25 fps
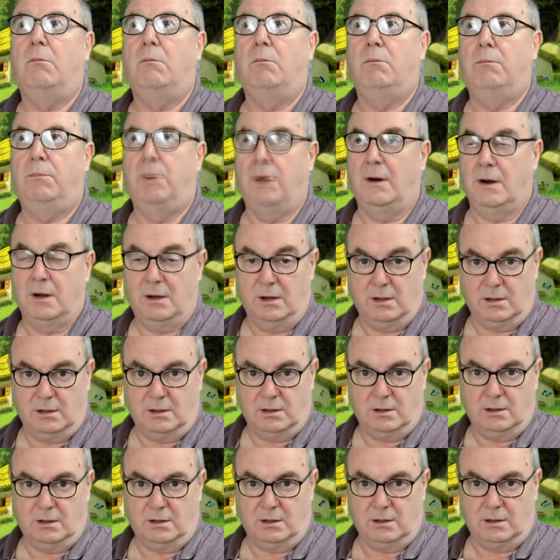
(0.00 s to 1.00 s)

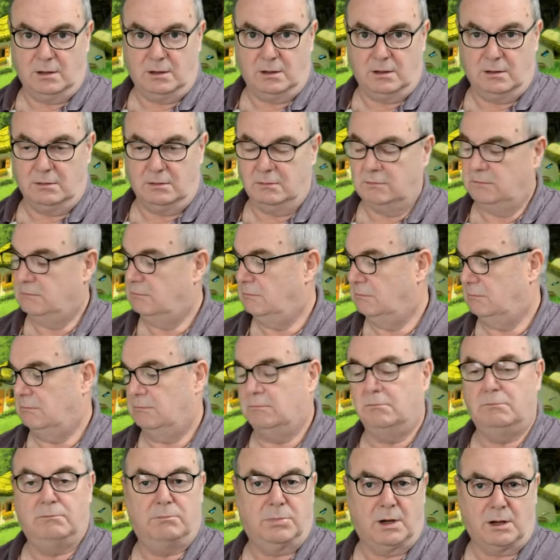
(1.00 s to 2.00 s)
Baa,
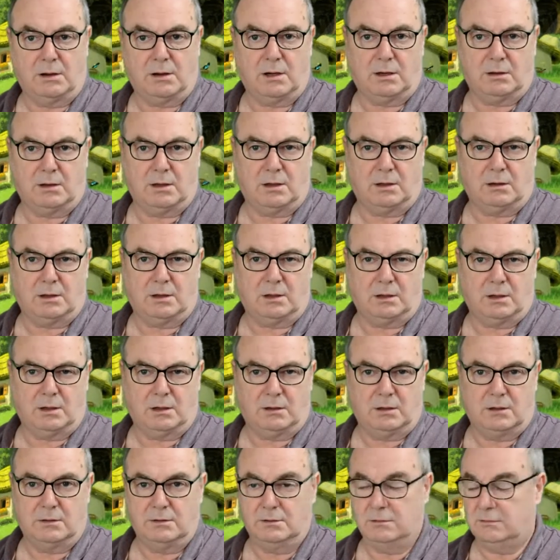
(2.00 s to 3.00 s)

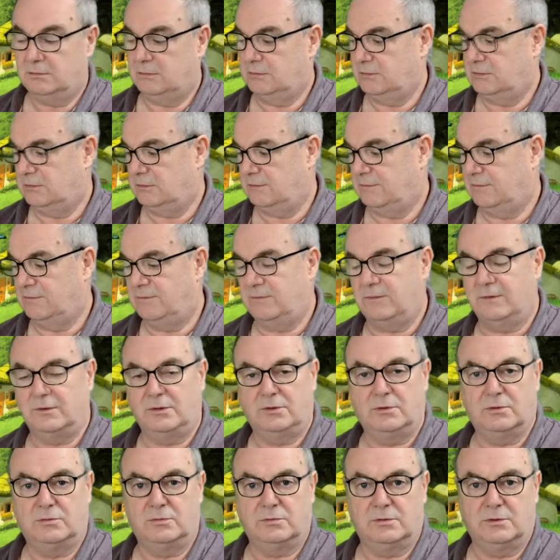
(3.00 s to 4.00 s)
baa. A
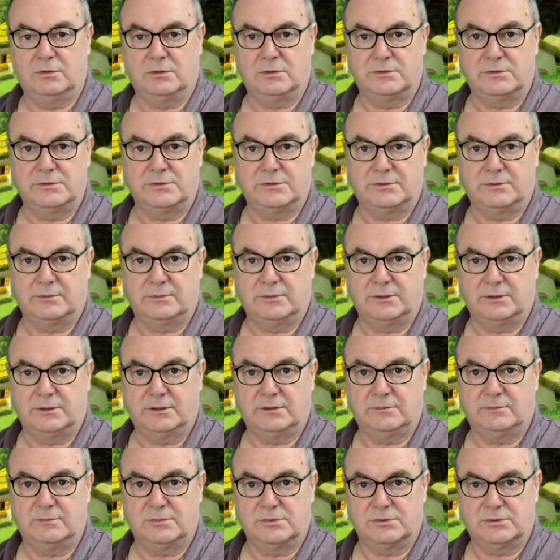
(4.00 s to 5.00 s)
funny old noise to
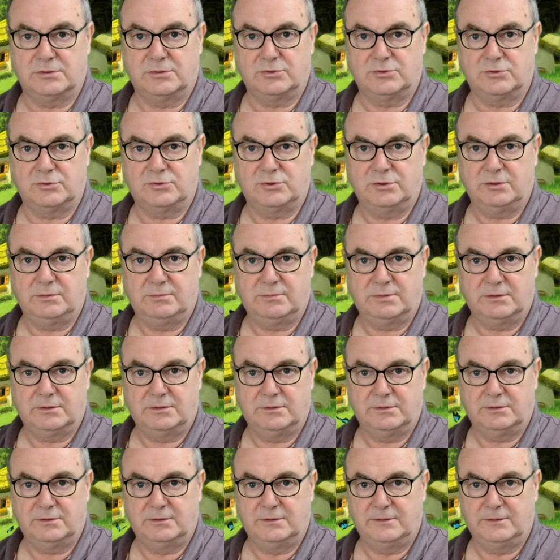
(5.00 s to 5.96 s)
make, Mrs. Sheep.